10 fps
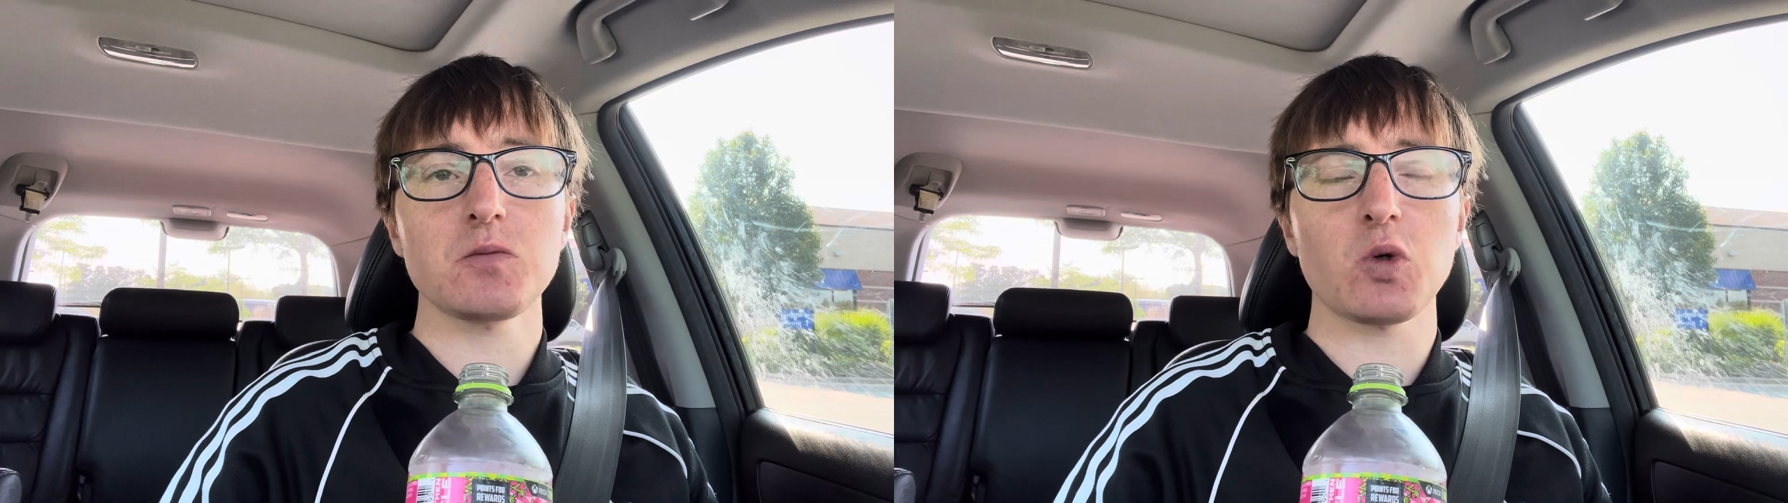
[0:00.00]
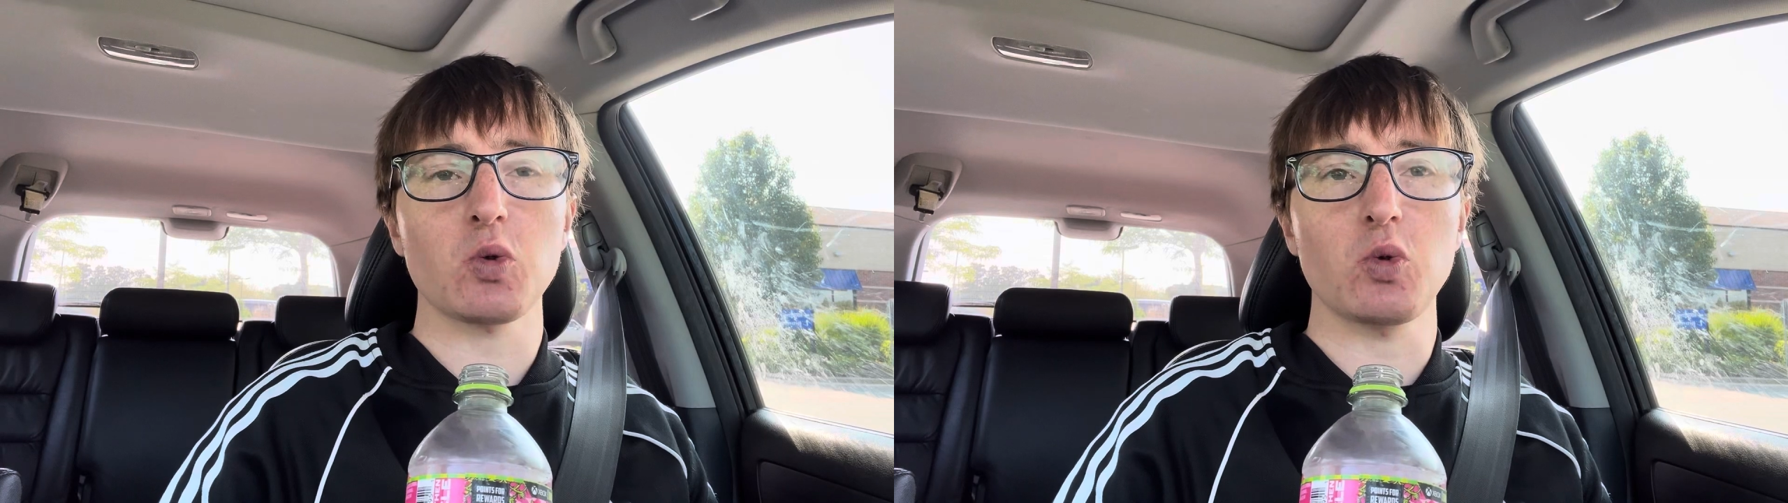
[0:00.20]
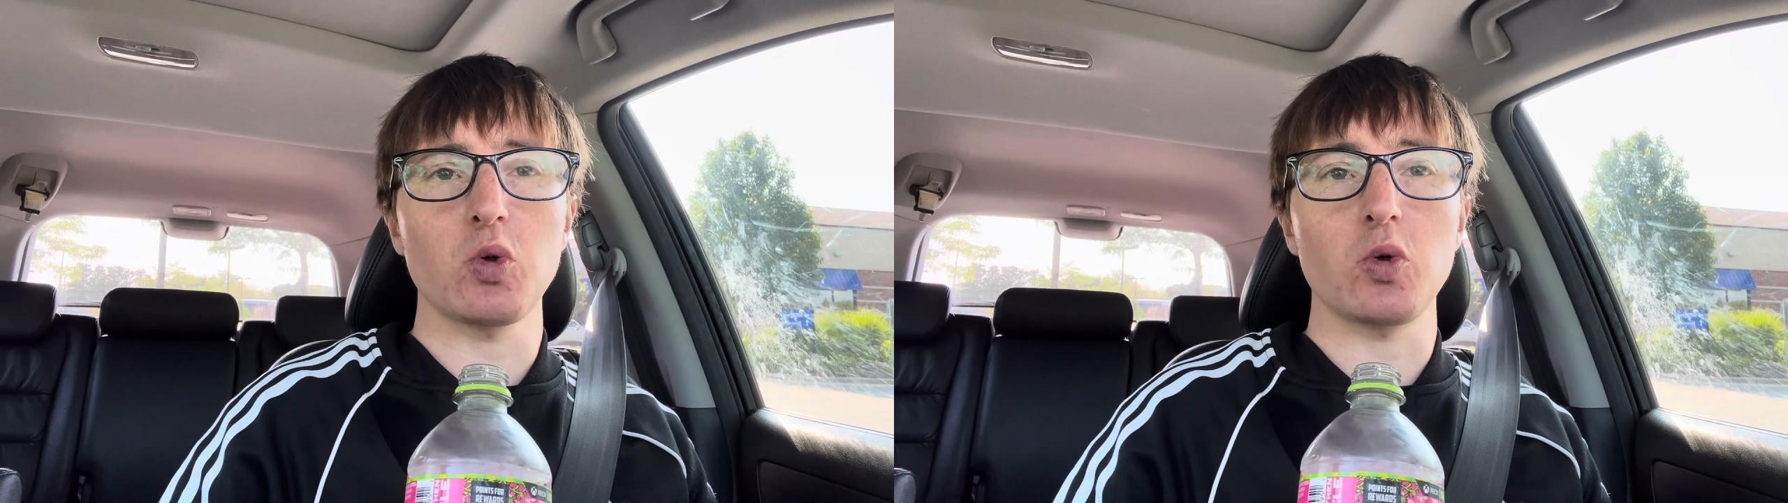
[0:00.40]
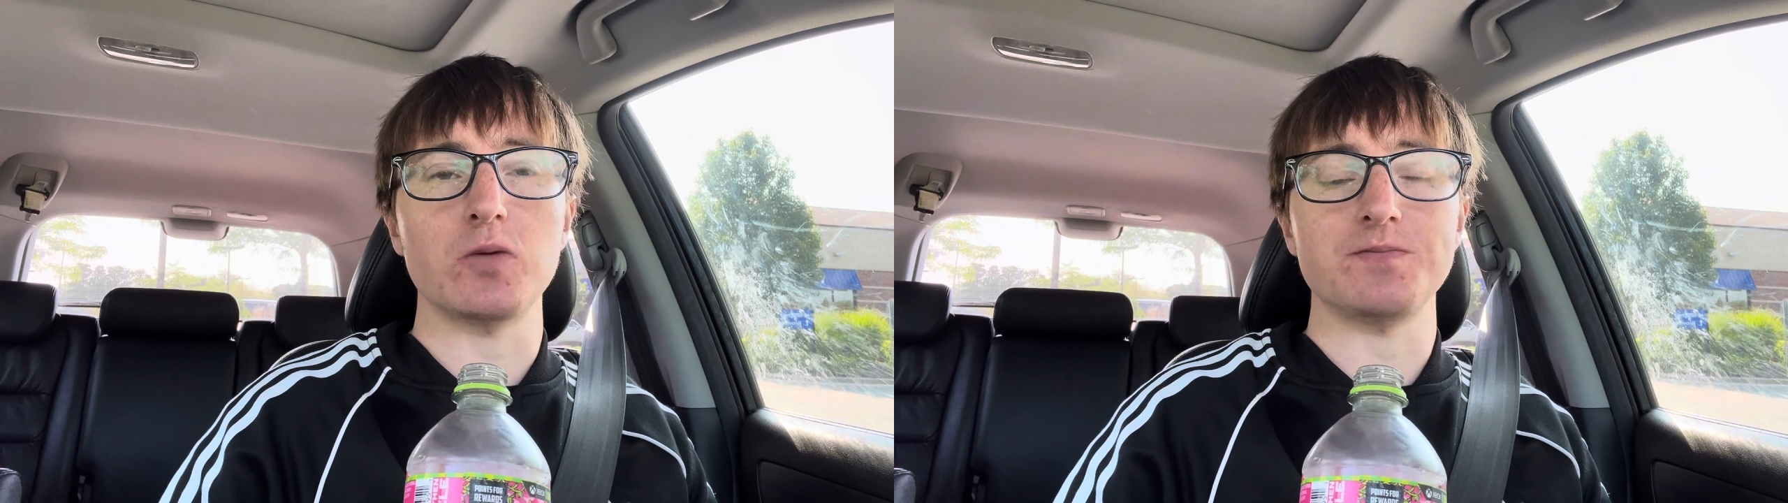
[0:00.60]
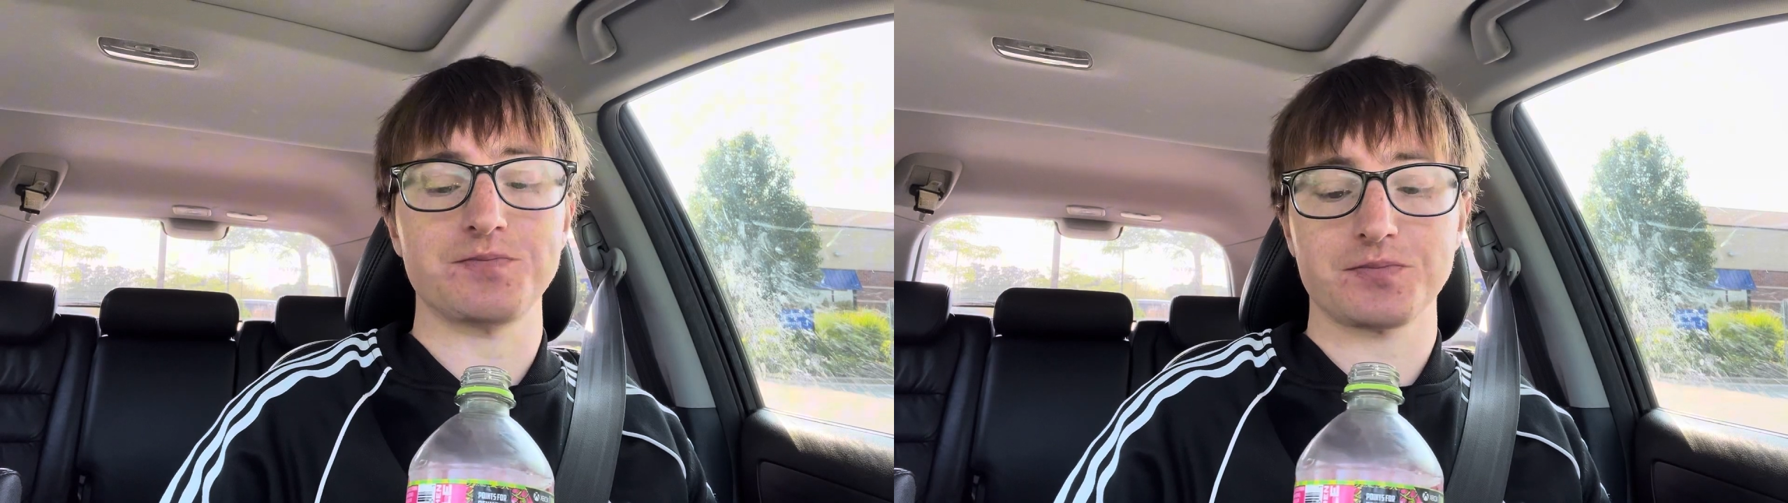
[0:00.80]
Ooh,
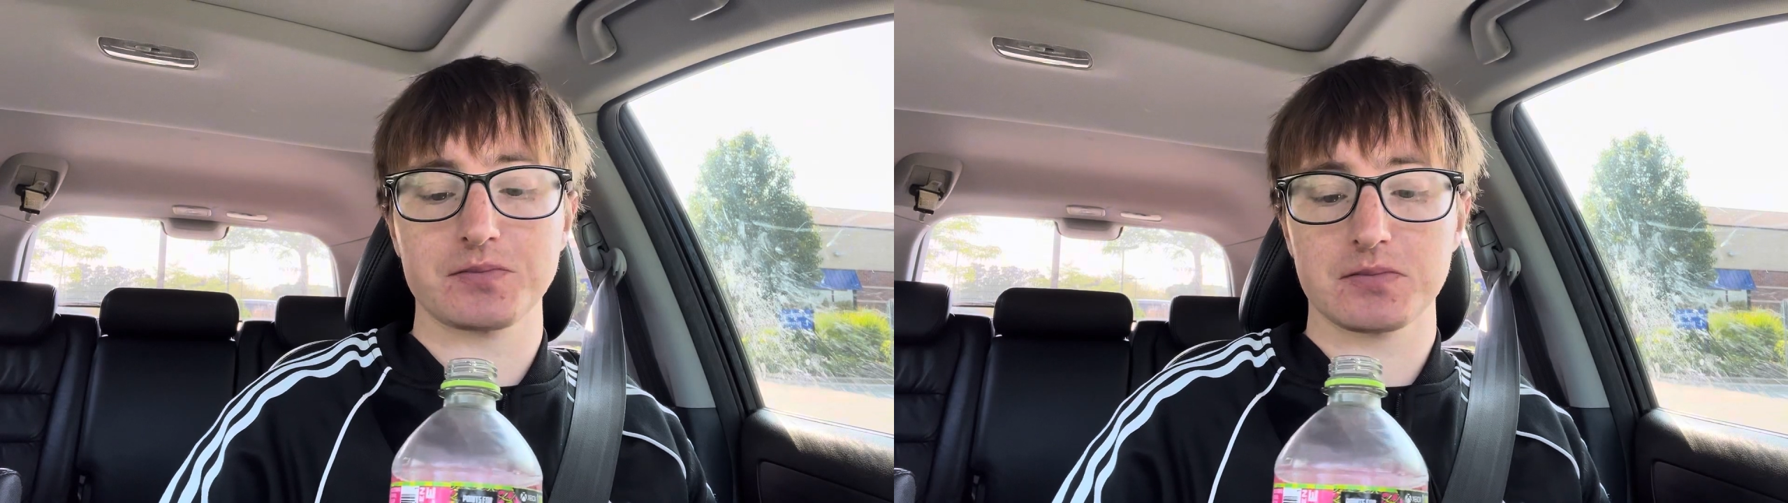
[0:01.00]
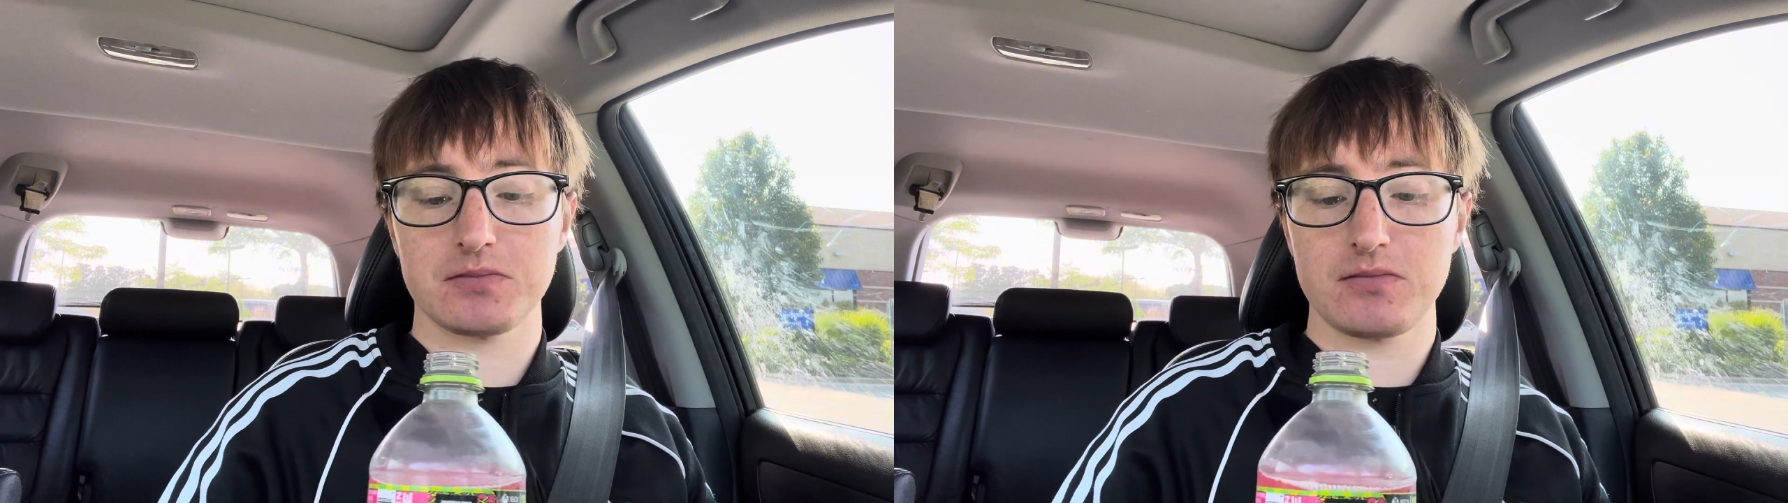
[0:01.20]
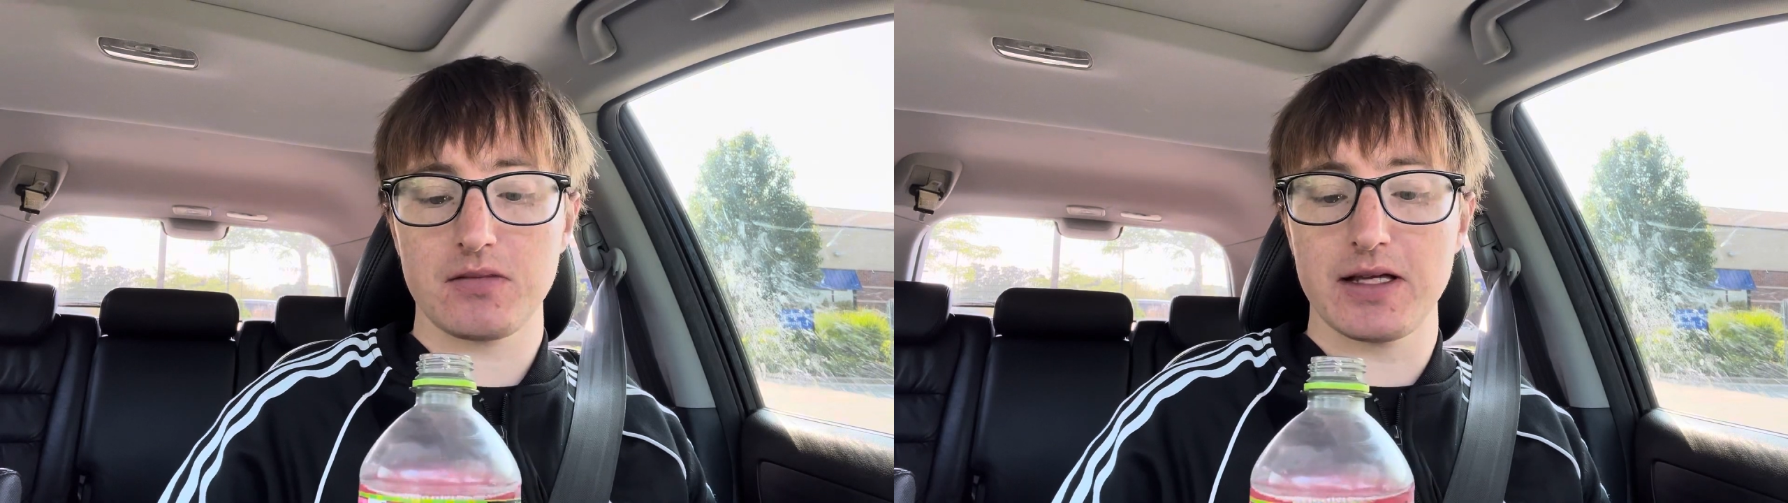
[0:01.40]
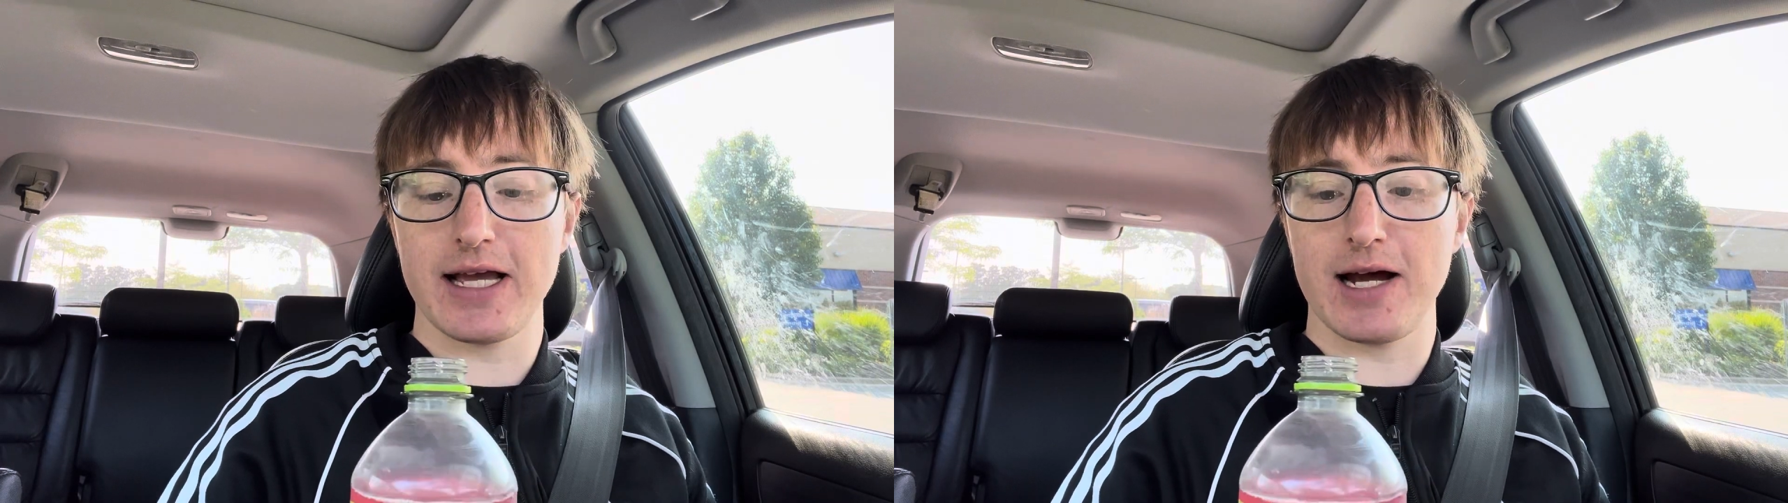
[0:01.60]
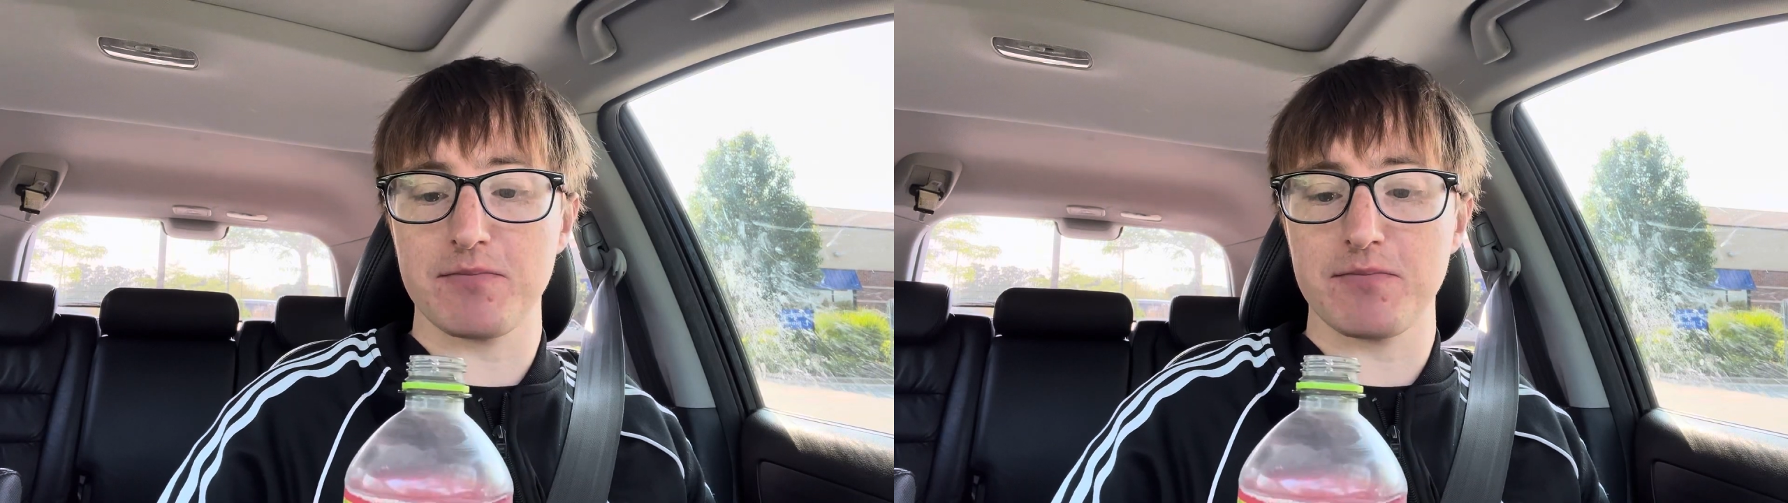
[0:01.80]
yeah,